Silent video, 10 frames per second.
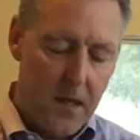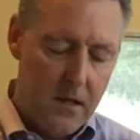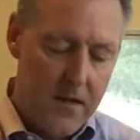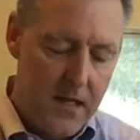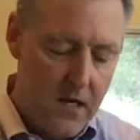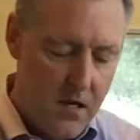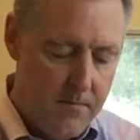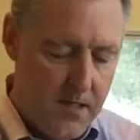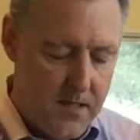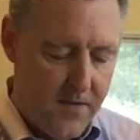They
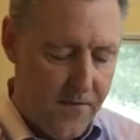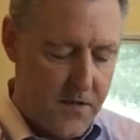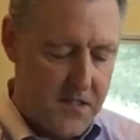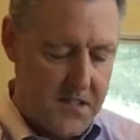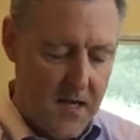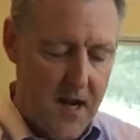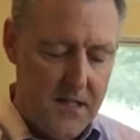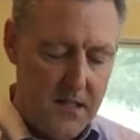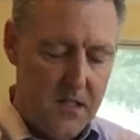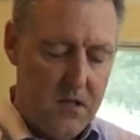come in different
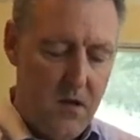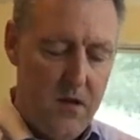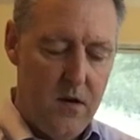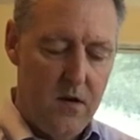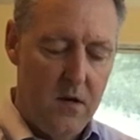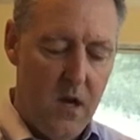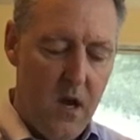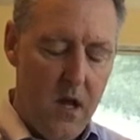sizes, so they're